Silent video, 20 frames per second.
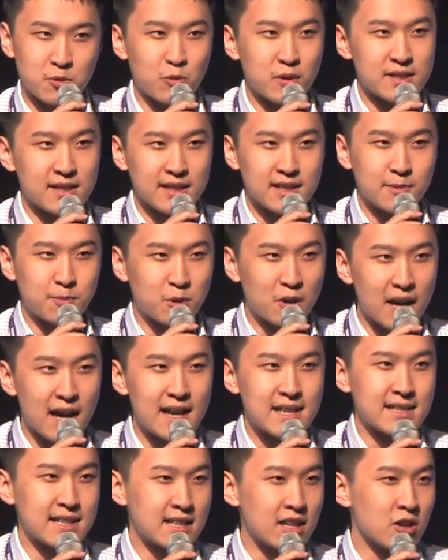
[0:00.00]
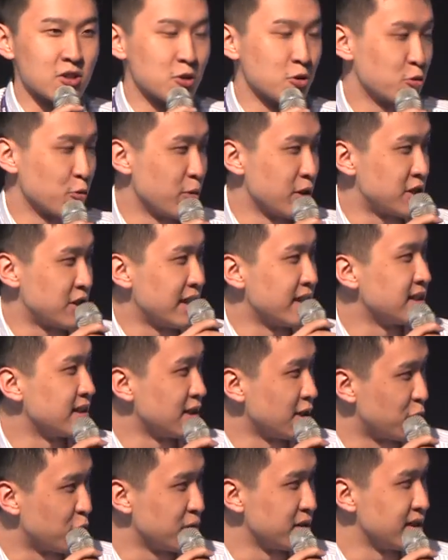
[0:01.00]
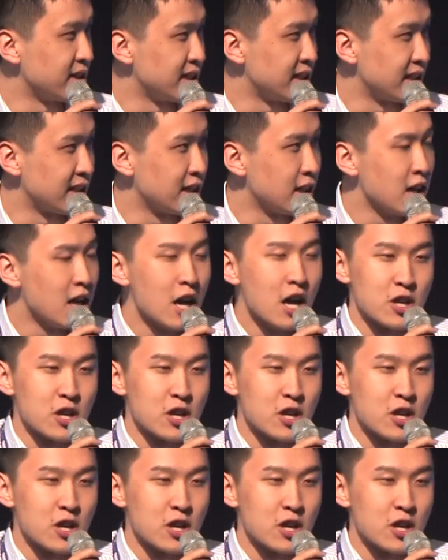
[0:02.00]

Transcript: within the price and also within the liquidity.